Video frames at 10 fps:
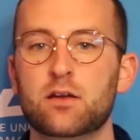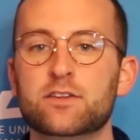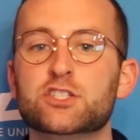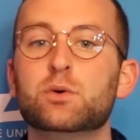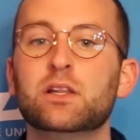
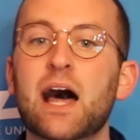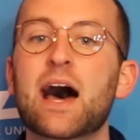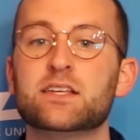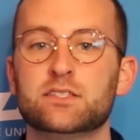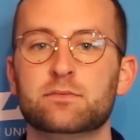So
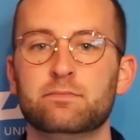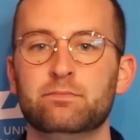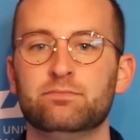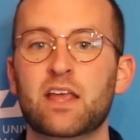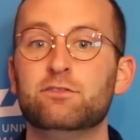alas,
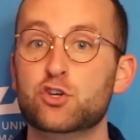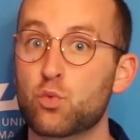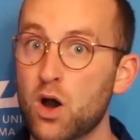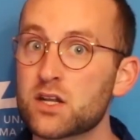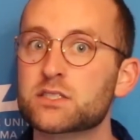if you
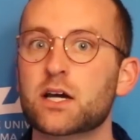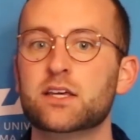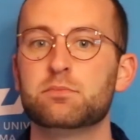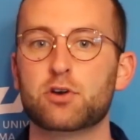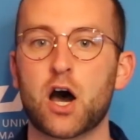want to
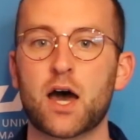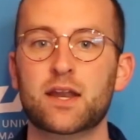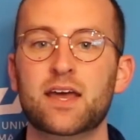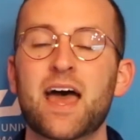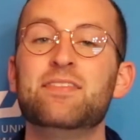study abroad,
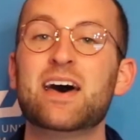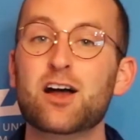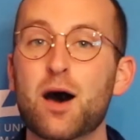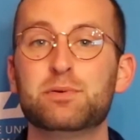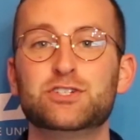that
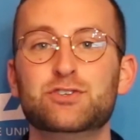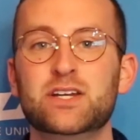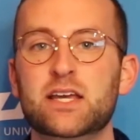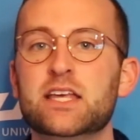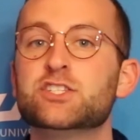
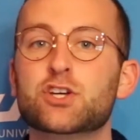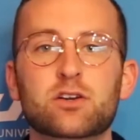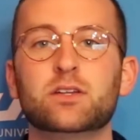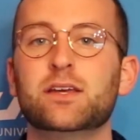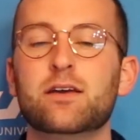opportunity is
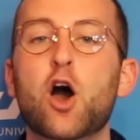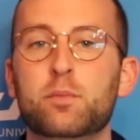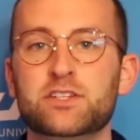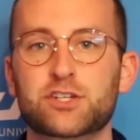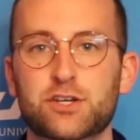certainly
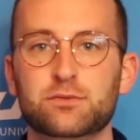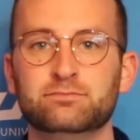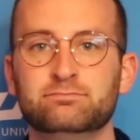open to you.